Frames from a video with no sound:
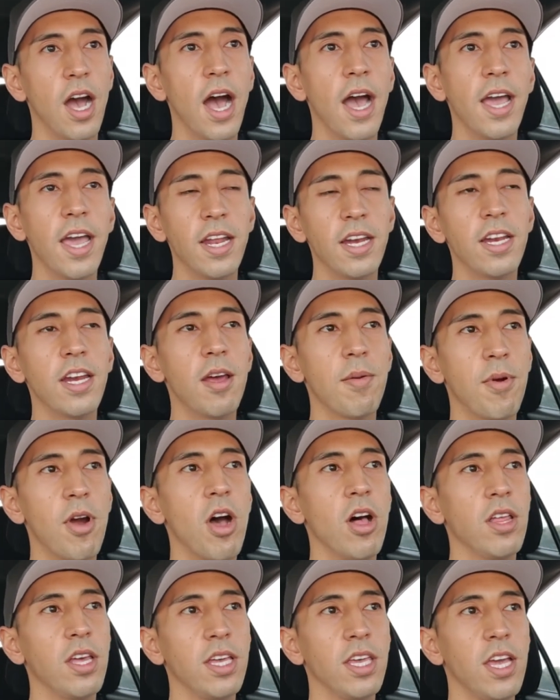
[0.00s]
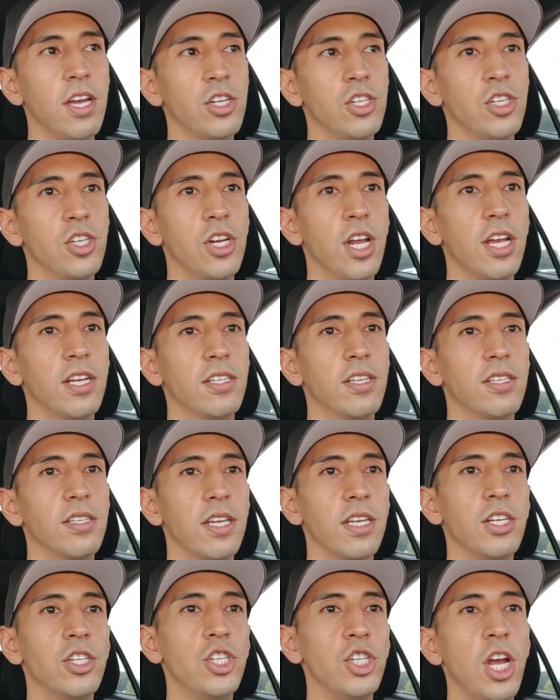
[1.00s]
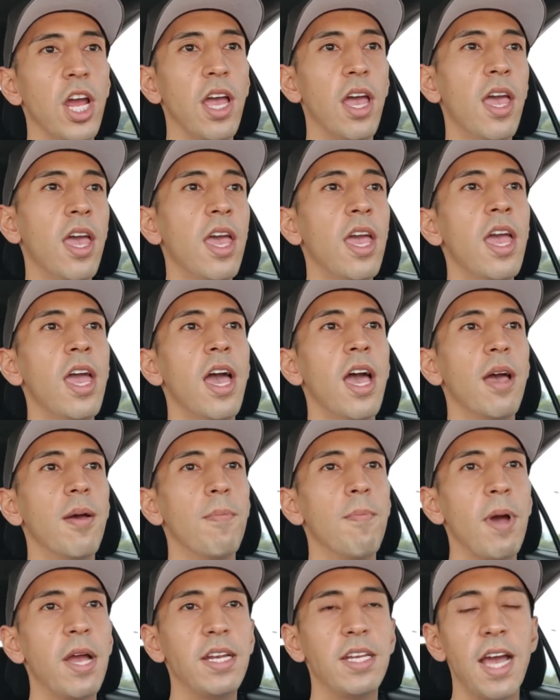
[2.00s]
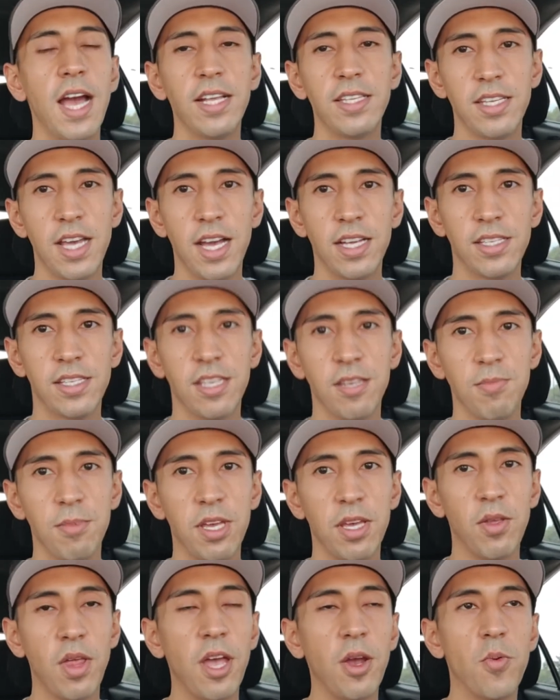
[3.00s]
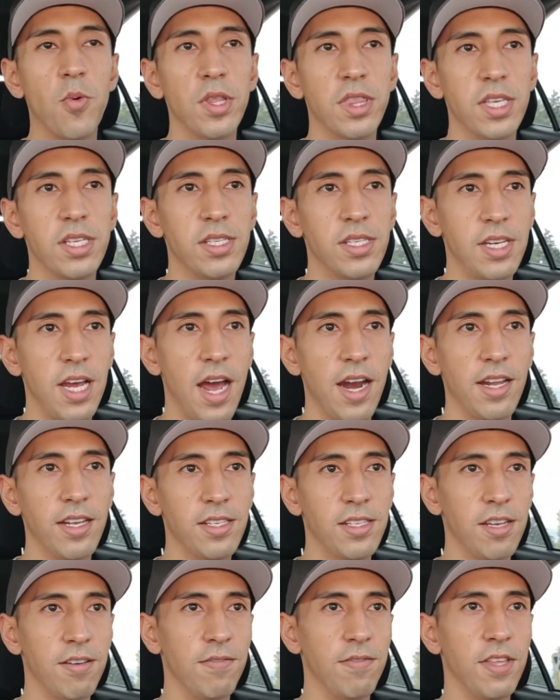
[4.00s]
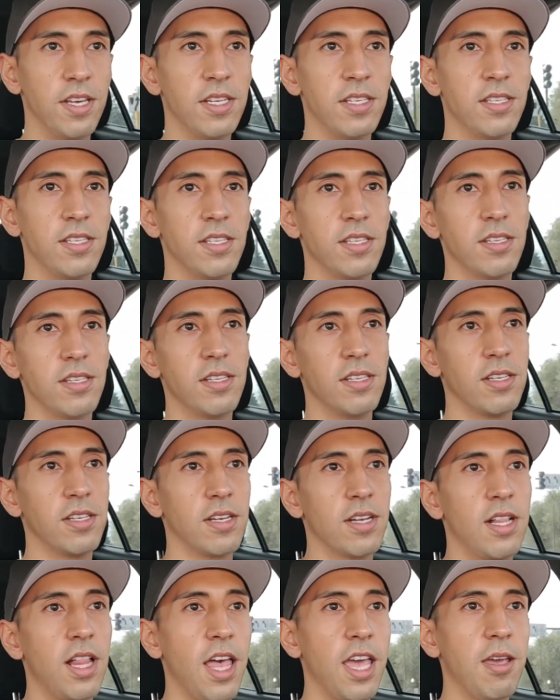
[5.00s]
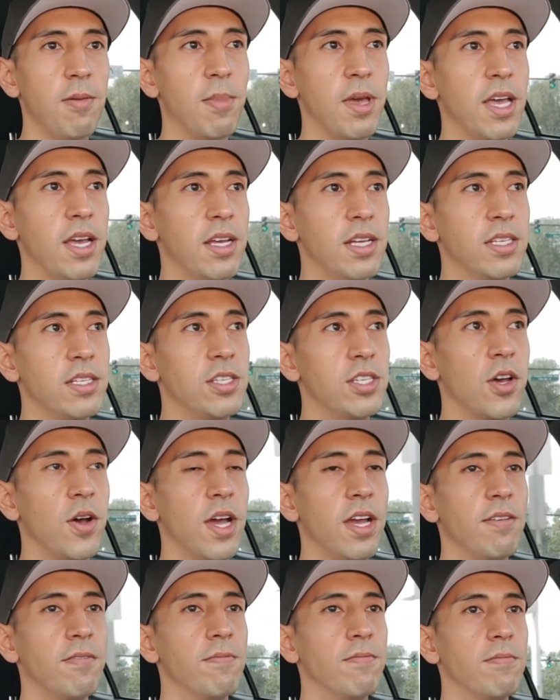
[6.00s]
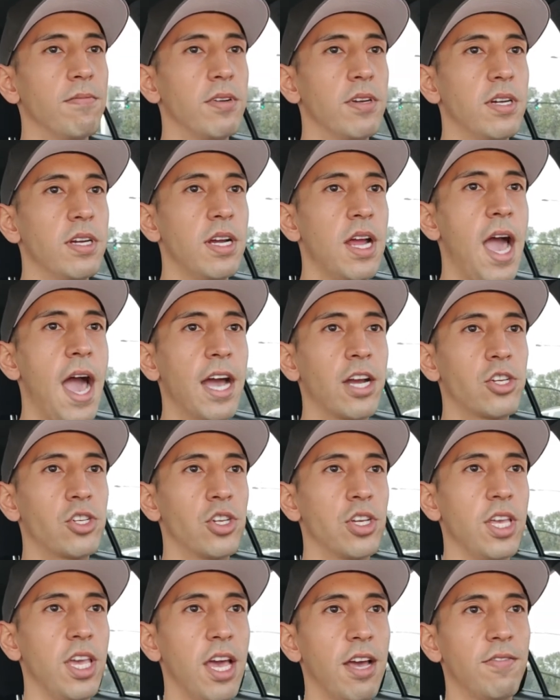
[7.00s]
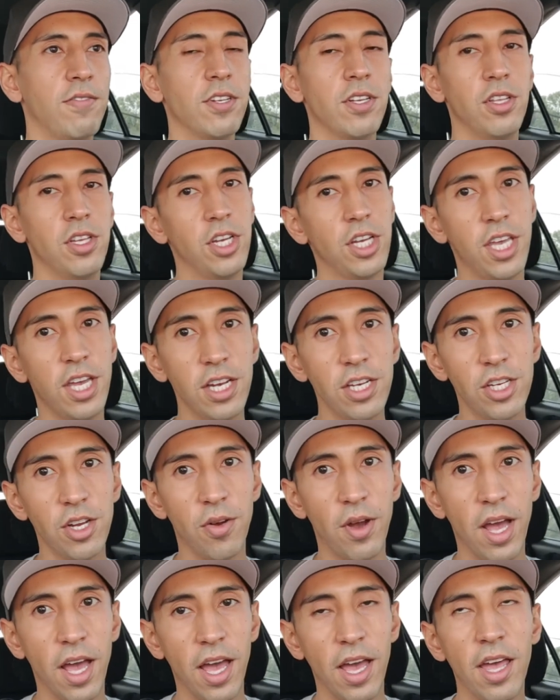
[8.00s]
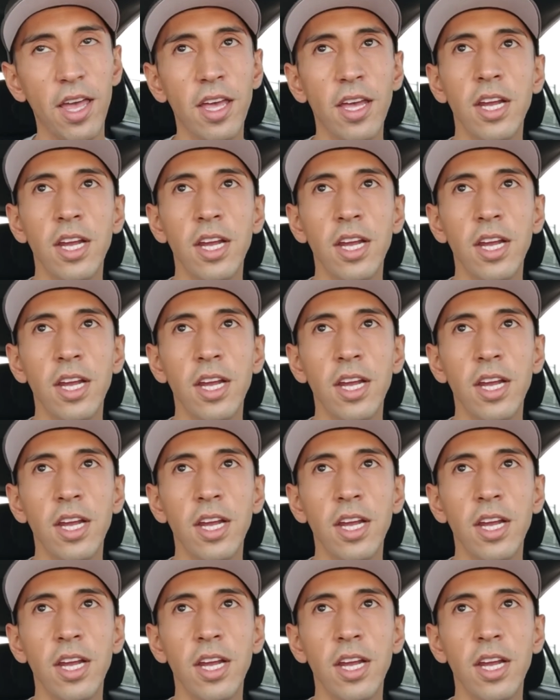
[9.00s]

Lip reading: I ended up calling yesterday because I was like, shit. My dad's asking me like what the status of this claim is, so I actually have to look into it.